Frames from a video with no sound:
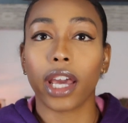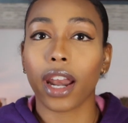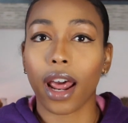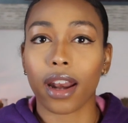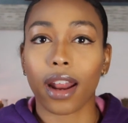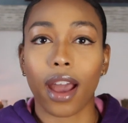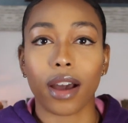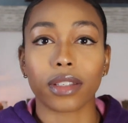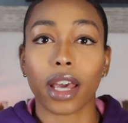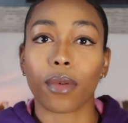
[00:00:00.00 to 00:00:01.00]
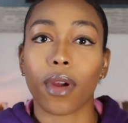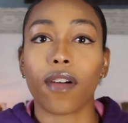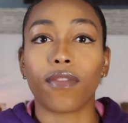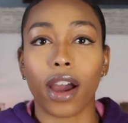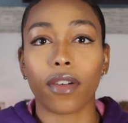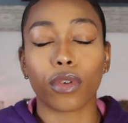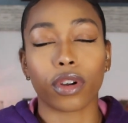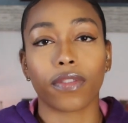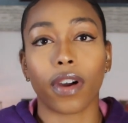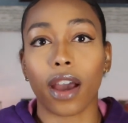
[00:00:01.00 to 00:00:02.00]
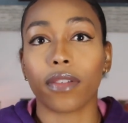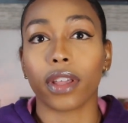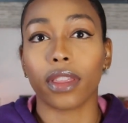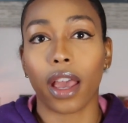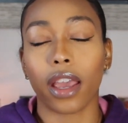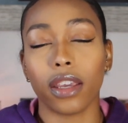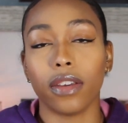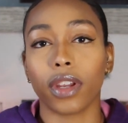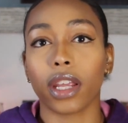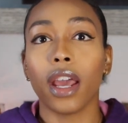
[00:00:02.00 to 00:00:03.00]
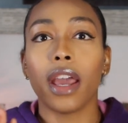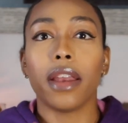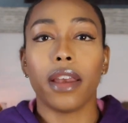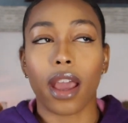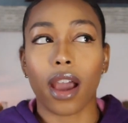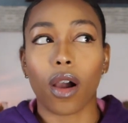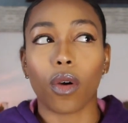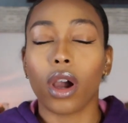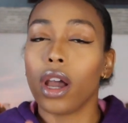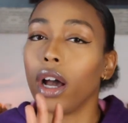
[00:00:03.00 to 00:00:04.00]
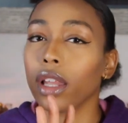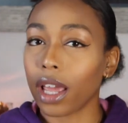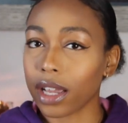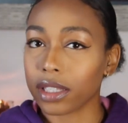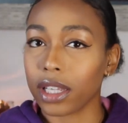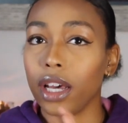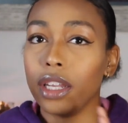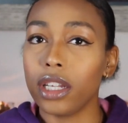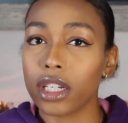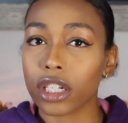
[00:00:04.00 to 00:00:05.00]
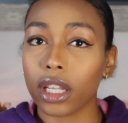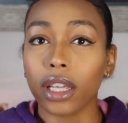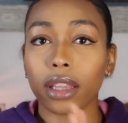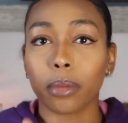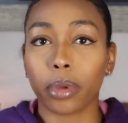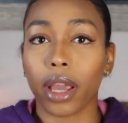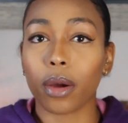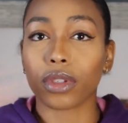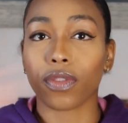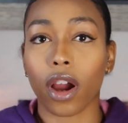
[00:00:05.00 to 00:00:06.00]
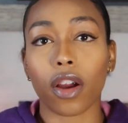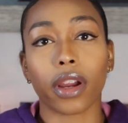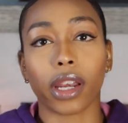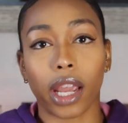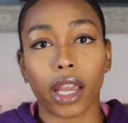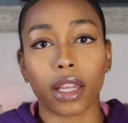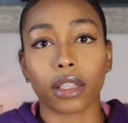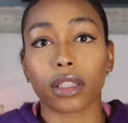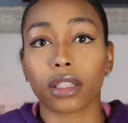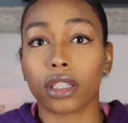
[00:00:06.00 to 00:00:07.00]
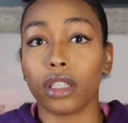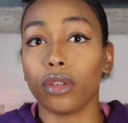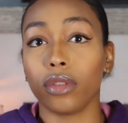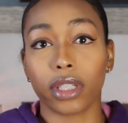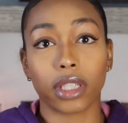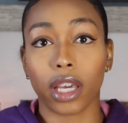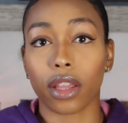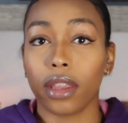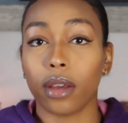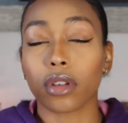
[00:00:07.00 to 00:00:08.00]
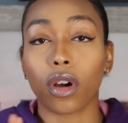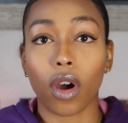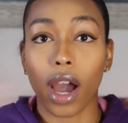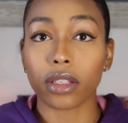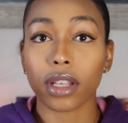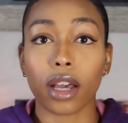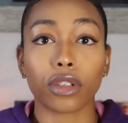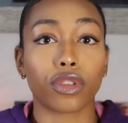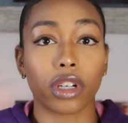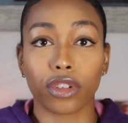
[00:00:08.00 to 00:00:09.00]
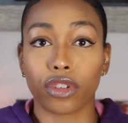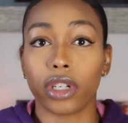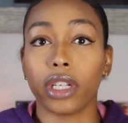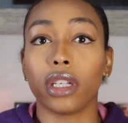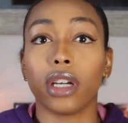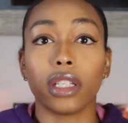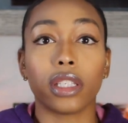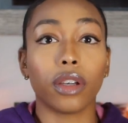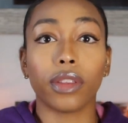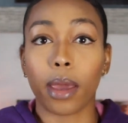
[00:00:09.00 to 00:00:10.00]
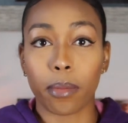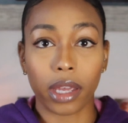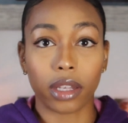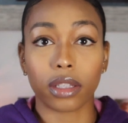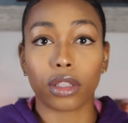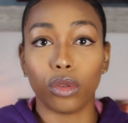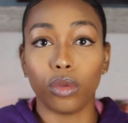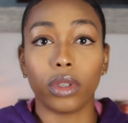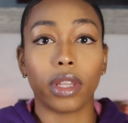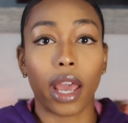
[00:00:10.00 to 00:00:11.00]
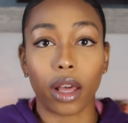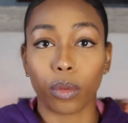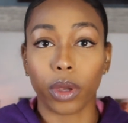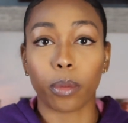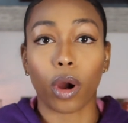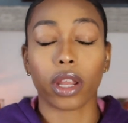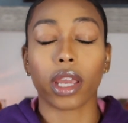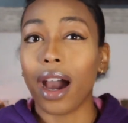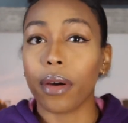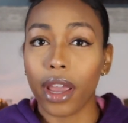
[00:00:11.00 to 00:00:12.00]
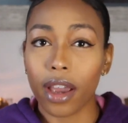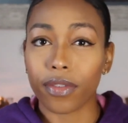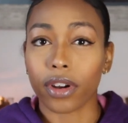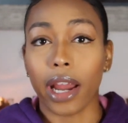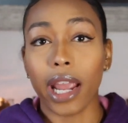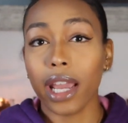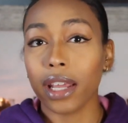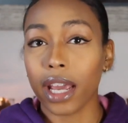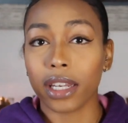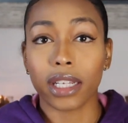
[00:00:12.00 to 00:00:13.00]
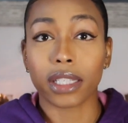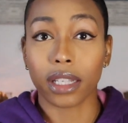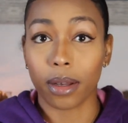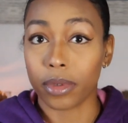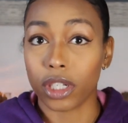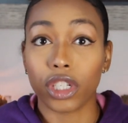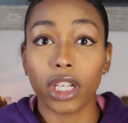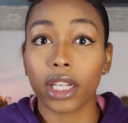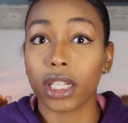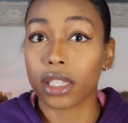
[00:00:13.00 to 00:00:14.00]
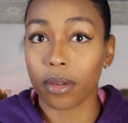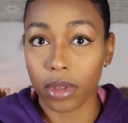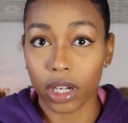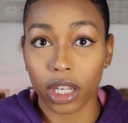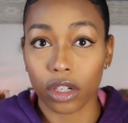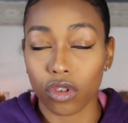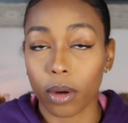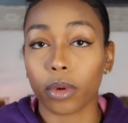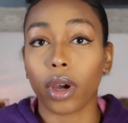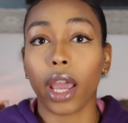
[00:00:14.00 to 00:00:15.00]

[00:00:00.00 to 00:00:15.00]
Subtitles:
headed out of the house at around 5:45 that evening. Now, like I said, initially the plan was for her and Anne to do this together. They was gonna go house to house trick-or-treating until they made it to the Halloween party. However, Anne had did something. She had did something to get in trouble